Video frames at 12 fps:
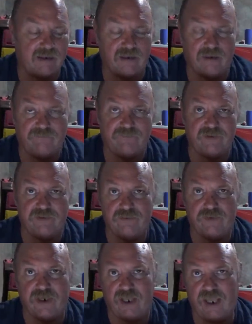enough to do
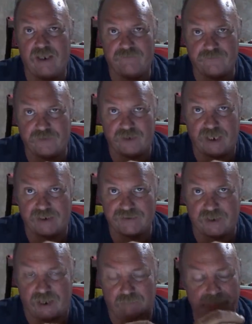it again for the next
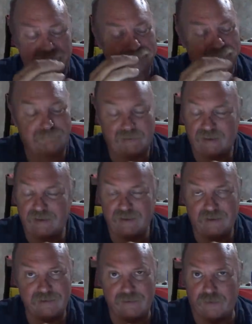time,
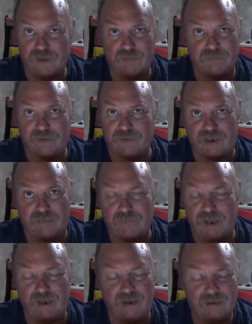don't come looking at
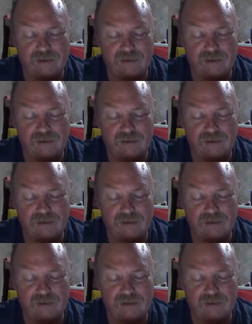me.